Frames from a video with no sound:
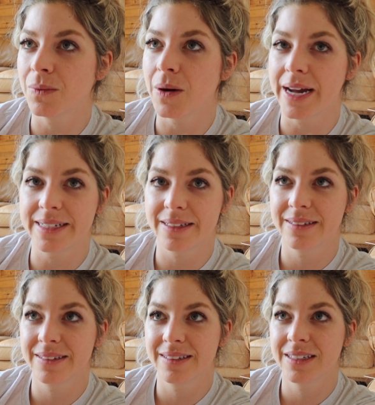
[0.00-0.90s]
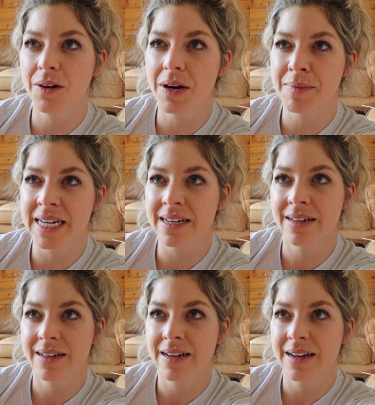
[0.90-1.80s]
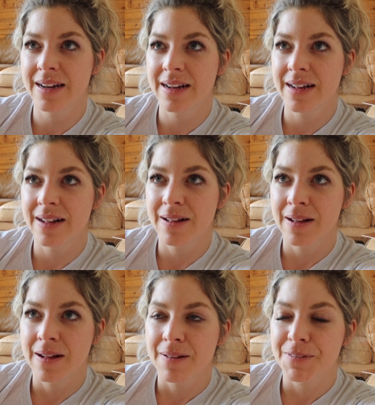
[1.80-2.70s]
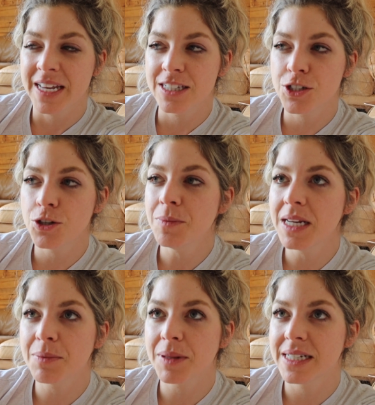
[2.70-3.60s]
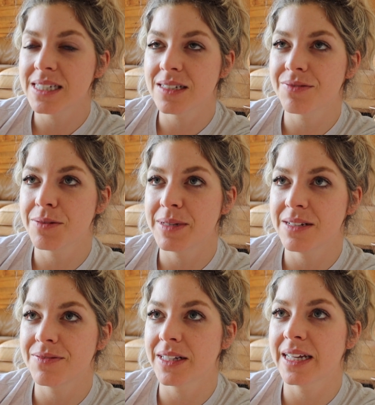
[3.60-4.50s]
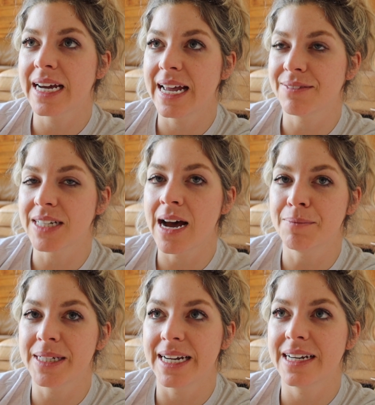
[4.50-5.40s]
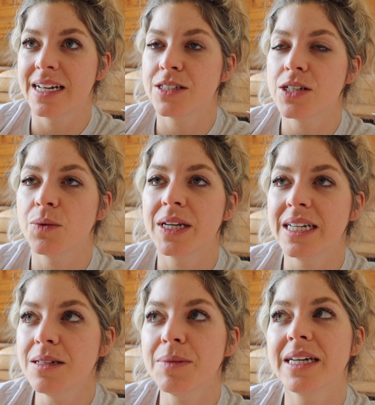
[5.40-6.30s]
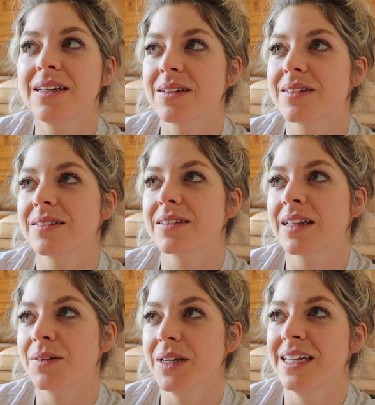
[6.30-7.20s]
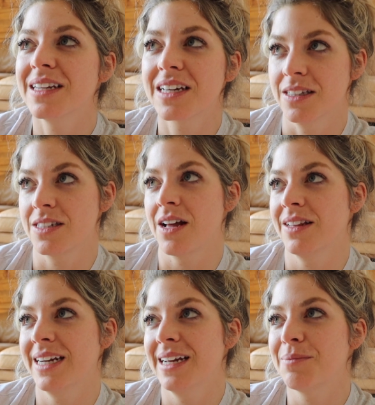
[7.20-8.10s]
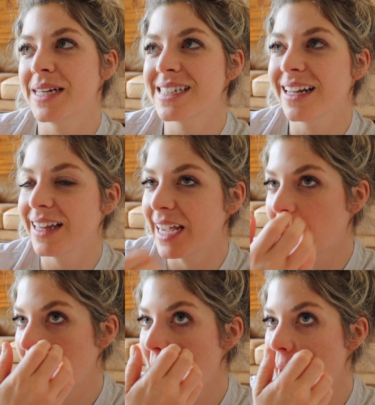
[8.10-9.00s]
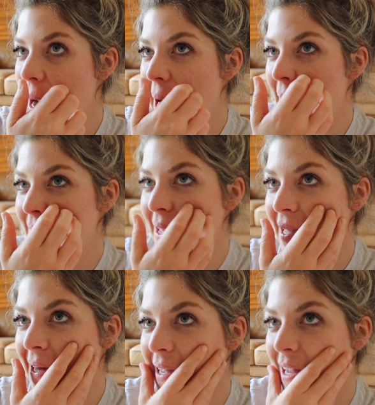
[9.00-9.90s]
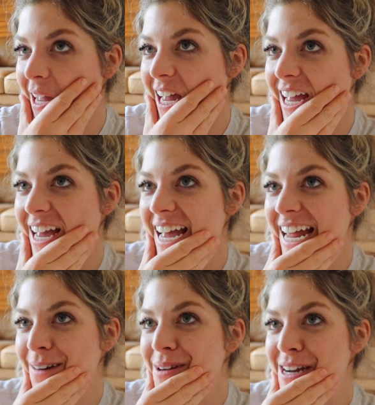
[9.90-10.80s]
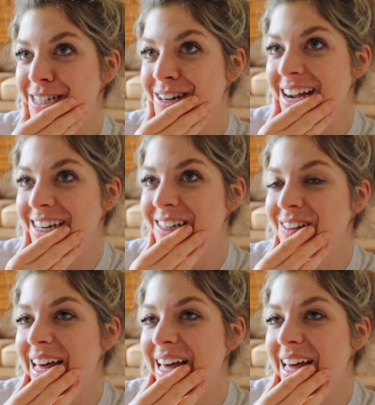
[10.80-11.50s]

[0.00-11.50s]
what. You know what I mean? Mm-hmm. It's too many places for me to feel like I have to update. And so we need to be, like we need to consolidate basically, I think, and I'm not sure how to do